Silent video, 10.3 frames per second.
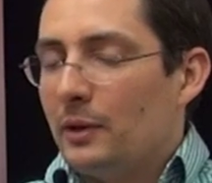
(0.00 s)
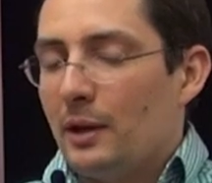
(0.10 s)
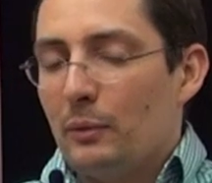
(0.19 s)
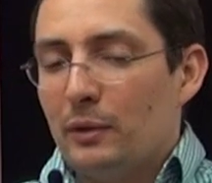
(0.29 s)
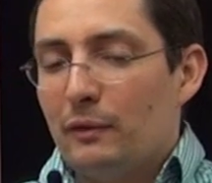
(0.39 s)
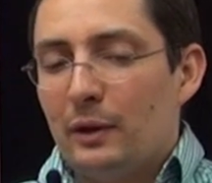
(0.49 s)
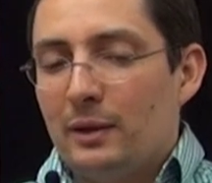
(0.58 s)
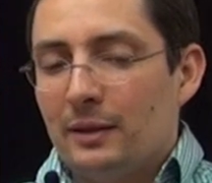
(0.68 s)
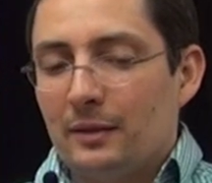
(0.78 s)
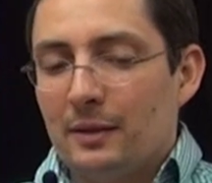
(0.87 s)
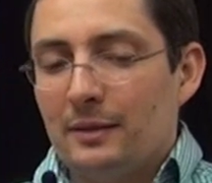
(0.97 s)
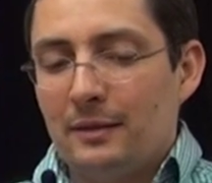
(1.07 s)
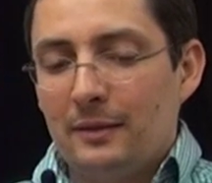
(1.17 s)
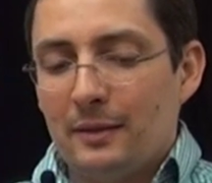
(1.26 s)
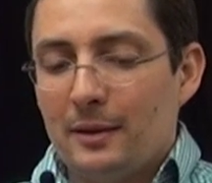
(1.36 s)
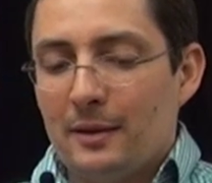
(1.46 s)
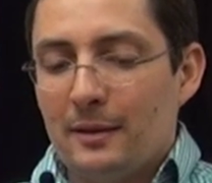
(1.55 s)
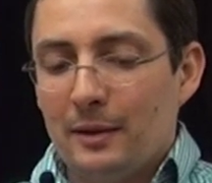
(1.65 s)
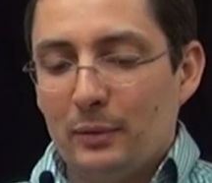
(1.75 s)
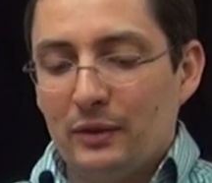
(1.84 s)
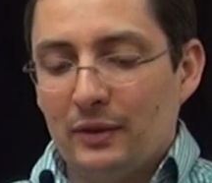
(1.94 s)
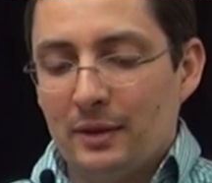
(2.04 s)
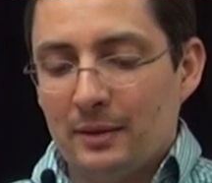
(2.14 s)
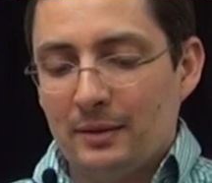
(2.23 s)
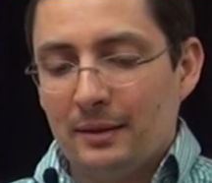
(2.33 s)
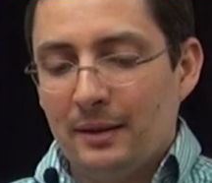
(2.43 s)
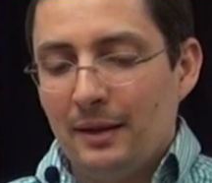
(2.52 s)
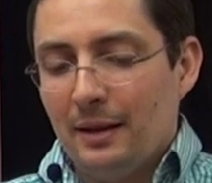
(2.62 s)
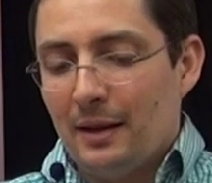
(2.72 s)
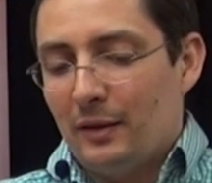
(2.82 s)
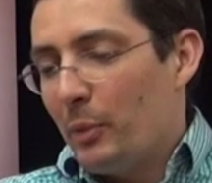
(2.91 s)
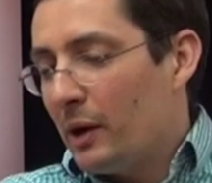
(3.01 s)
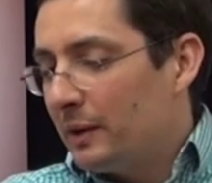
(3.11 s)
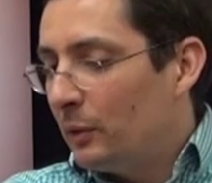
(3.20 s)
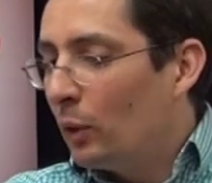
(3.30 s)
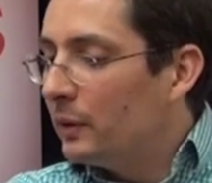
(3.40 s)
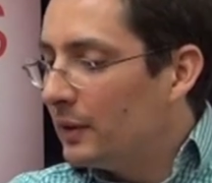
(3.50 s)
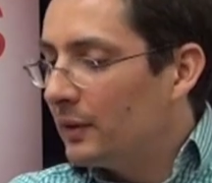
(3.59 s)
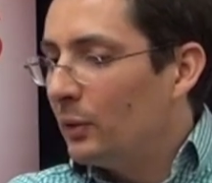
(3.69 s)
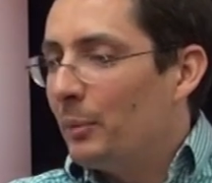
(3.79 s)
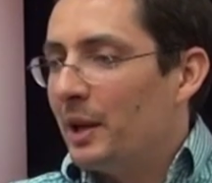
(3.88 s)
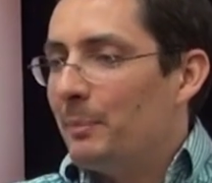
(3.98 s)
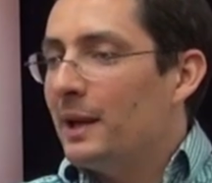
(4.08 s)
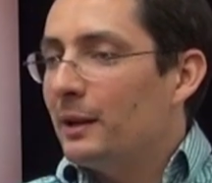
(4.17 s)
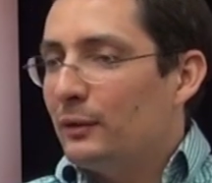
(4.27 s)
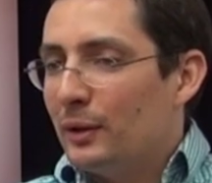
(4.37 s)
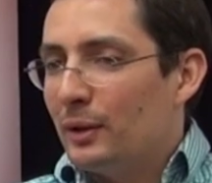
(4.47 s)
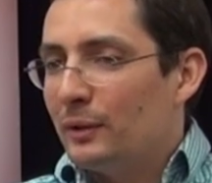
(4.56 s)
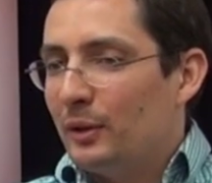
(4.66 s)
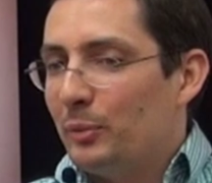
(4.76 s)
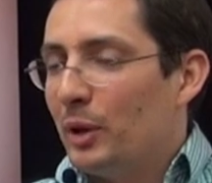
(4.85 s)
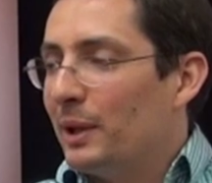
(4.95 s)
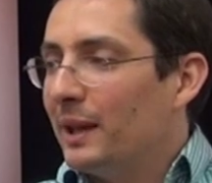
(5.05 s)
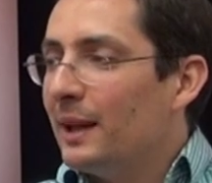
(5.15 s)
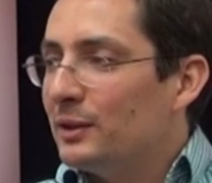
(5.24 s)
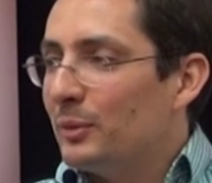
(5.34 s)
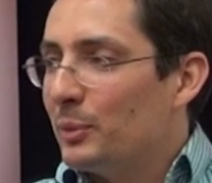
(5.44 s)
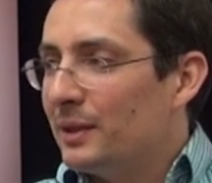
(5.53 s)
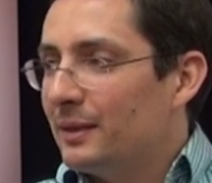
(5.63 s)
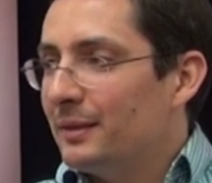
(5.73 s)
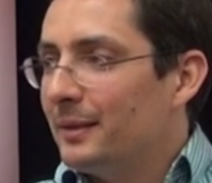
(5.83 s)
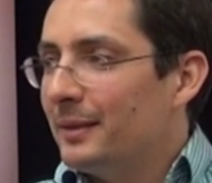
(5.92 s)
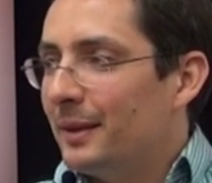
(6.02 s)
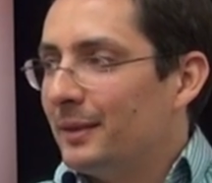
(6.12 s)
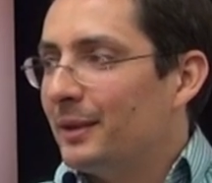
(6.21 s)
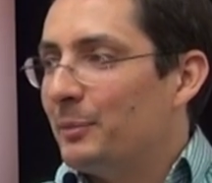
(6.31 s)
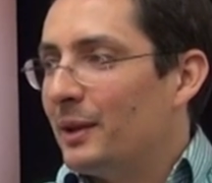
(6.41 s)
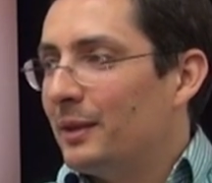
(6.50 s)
Yeah, we were very excited. It was it's a part that doesn't normally make it to the publication, but it's certainly something